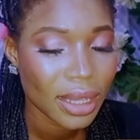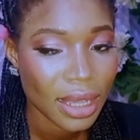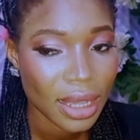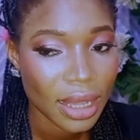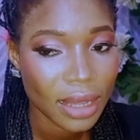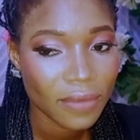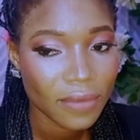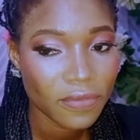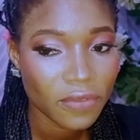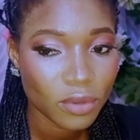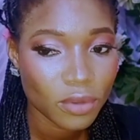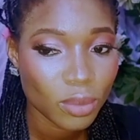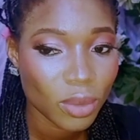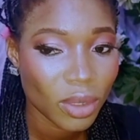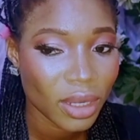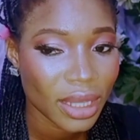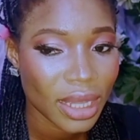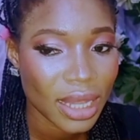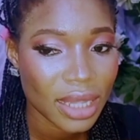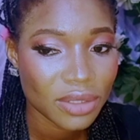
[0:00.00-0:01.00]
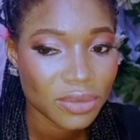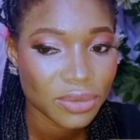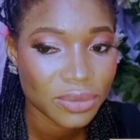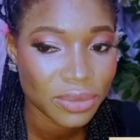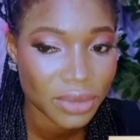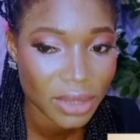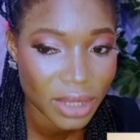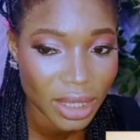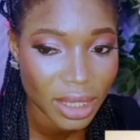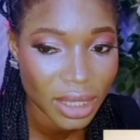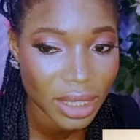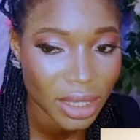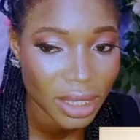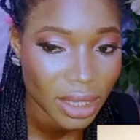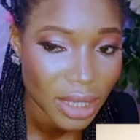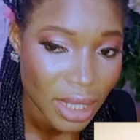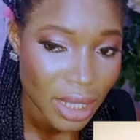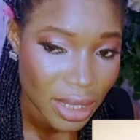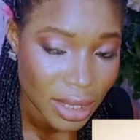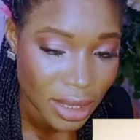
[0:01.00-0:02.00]
Yeah, footballing has really
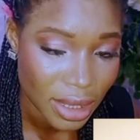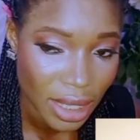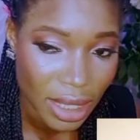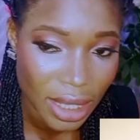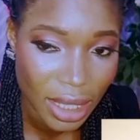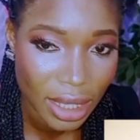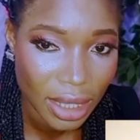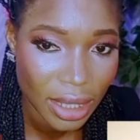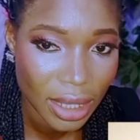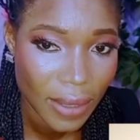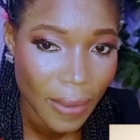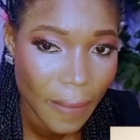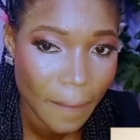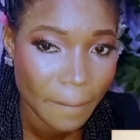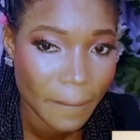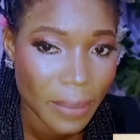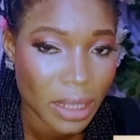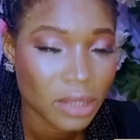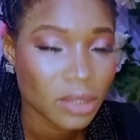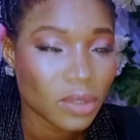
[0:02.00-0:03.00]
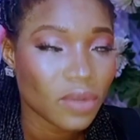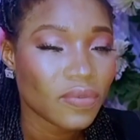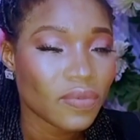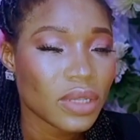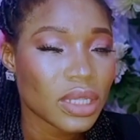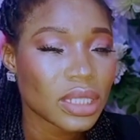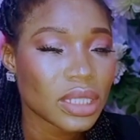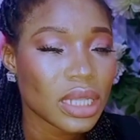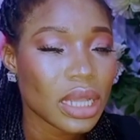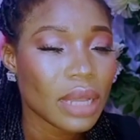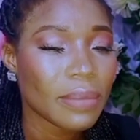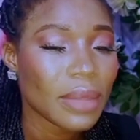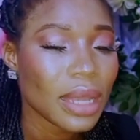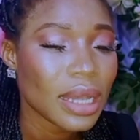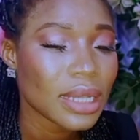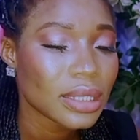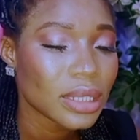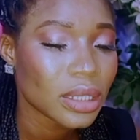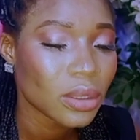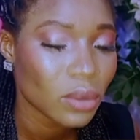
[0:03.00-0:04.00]
taken much of his time.
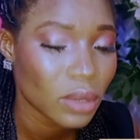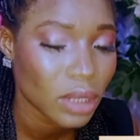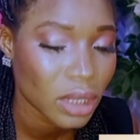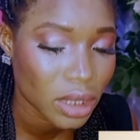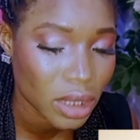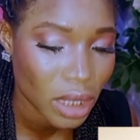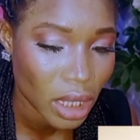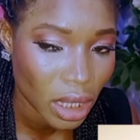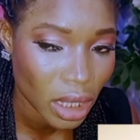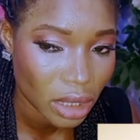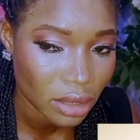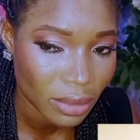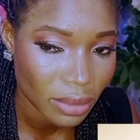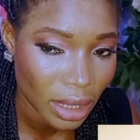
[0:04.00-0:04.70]
That's the only challenge.